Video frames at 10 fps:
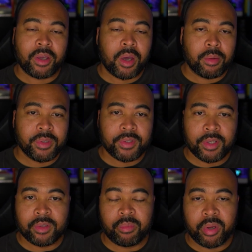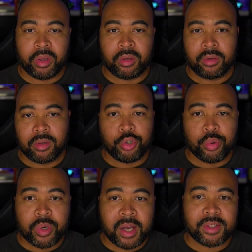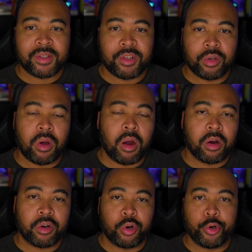like common sense, but do not steal art